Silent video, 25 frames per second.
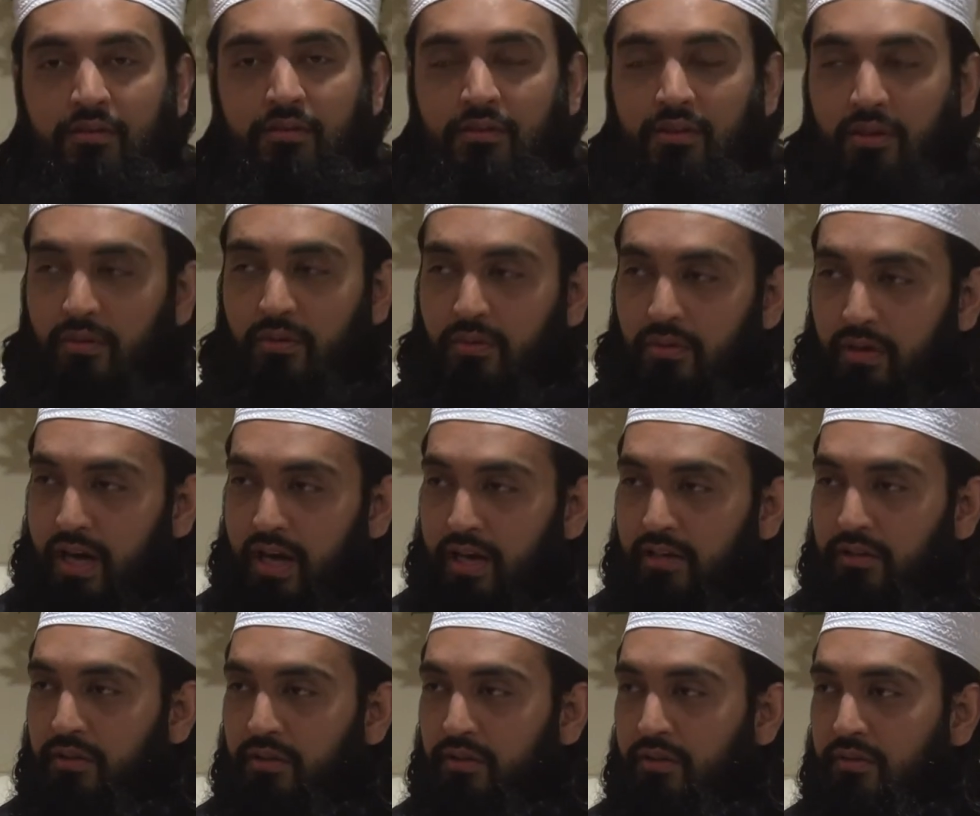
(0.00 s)
the
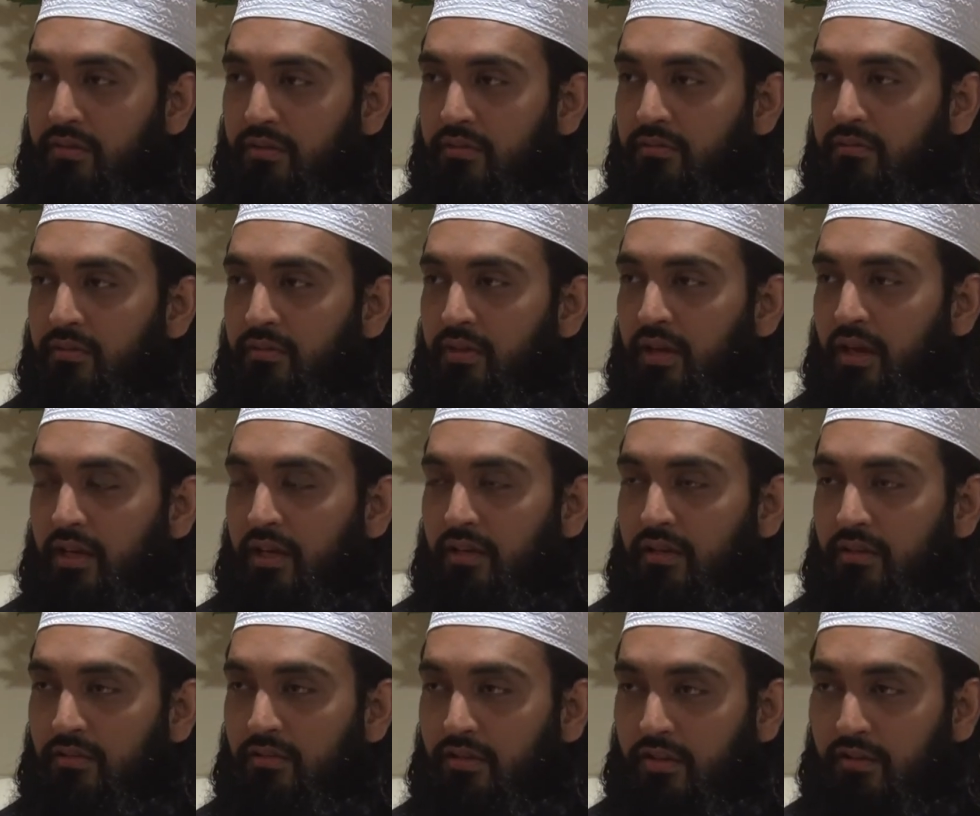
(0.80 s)
Quraysh
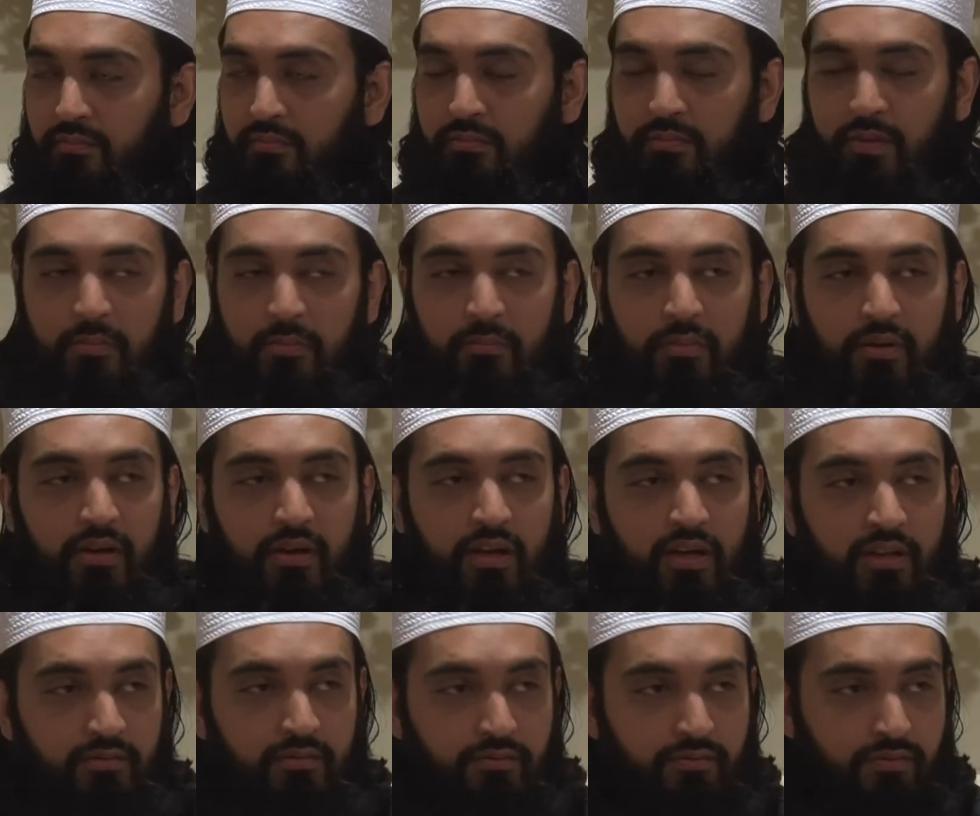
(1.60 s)
and these people,
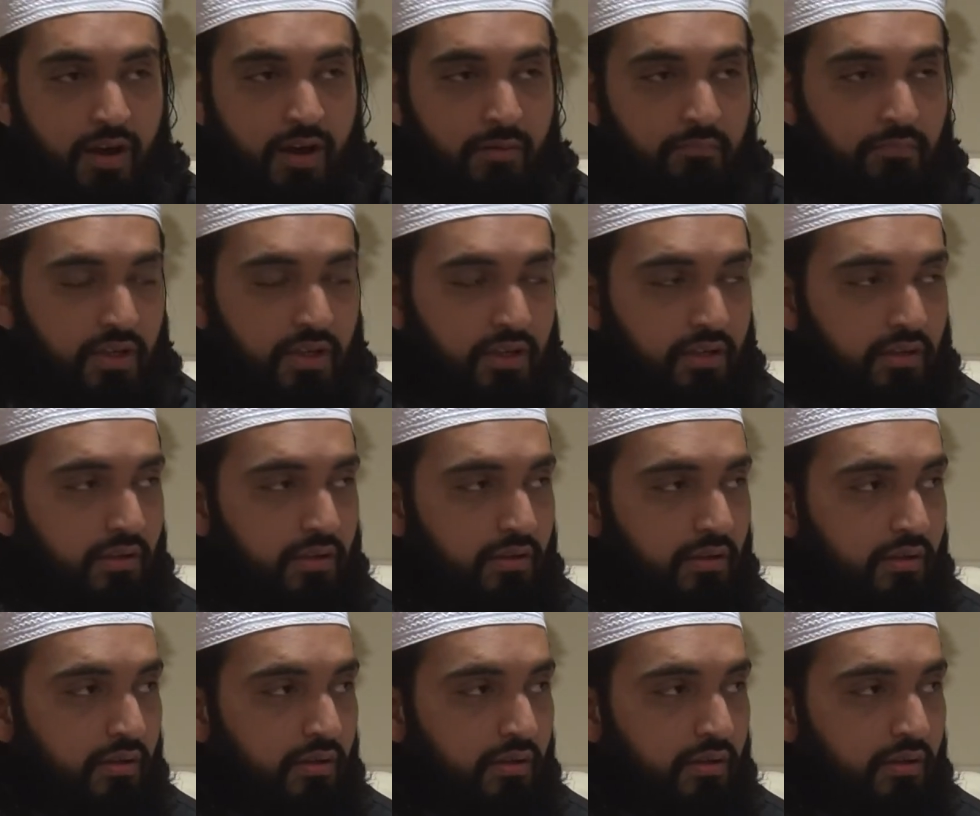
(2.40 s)
his family,